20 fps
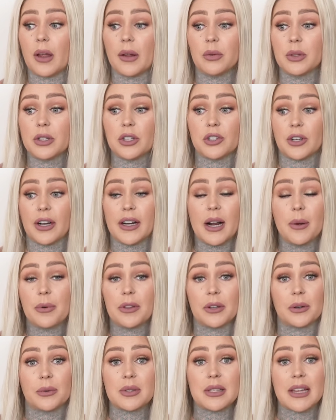was straight up
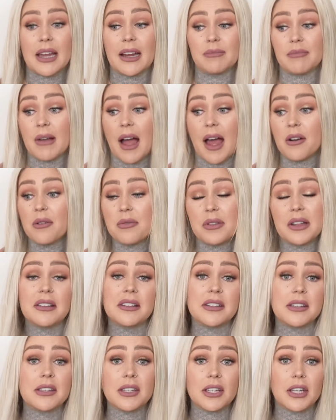with her and was like, I don't think
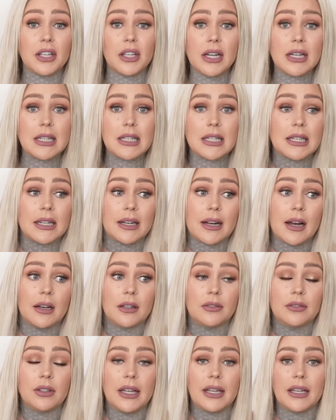this is a good idea. Kind
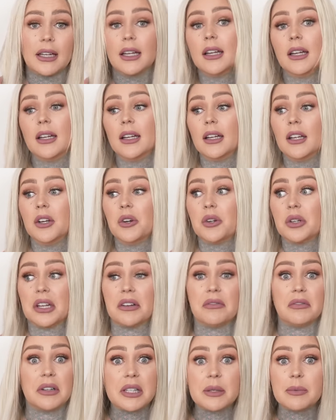of like
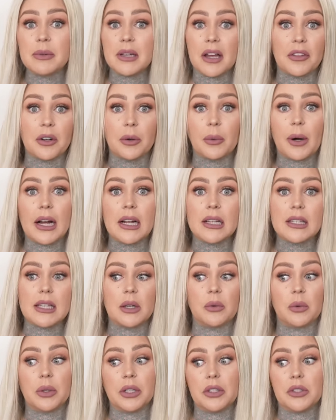convince me otherwise.
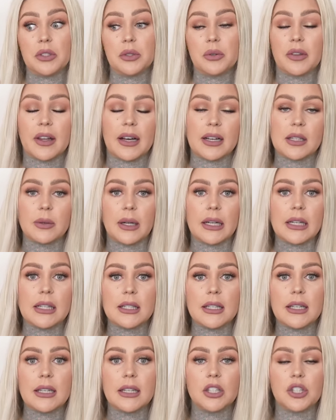Like, what do you do with X, Y, and
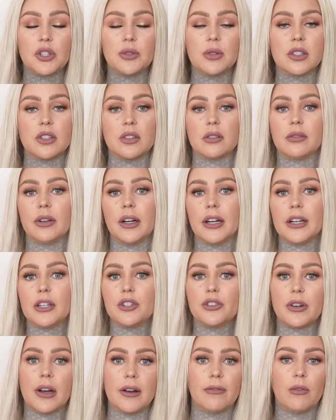Z? And she was just very
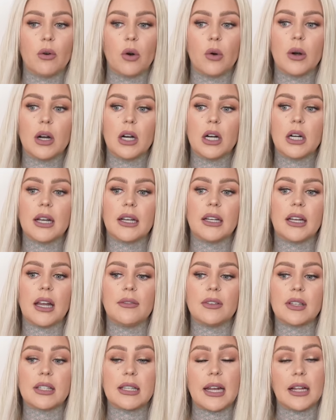straightforward and
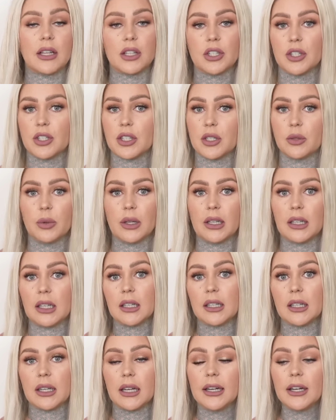gave us the answers that we
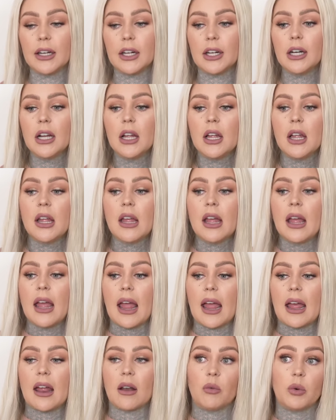needed to hear.
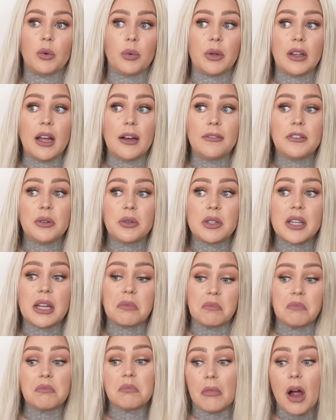And when we left, he was
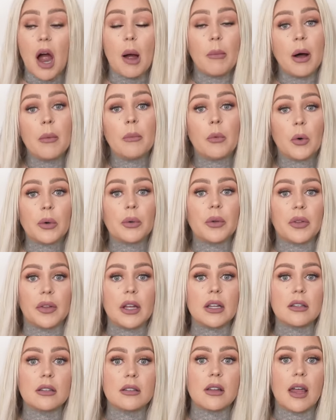like, I'm on board with
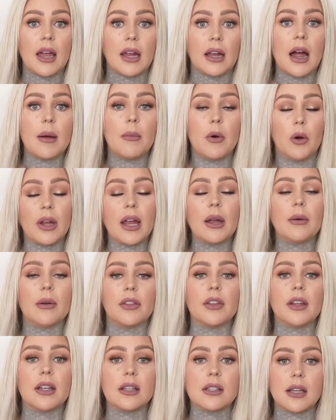this. Like, I'm okay
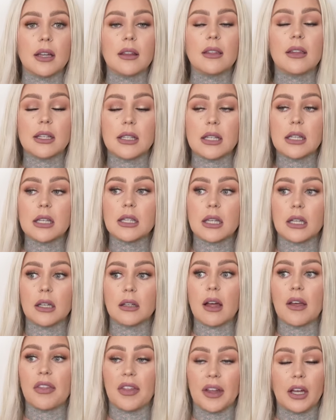with this. Like, this is,
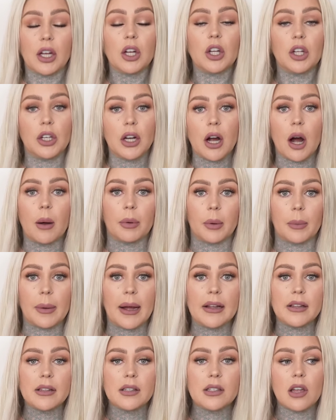a, I think, a good
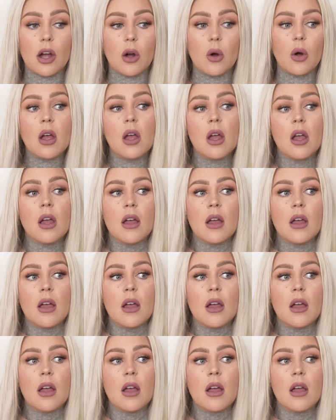compromise. So,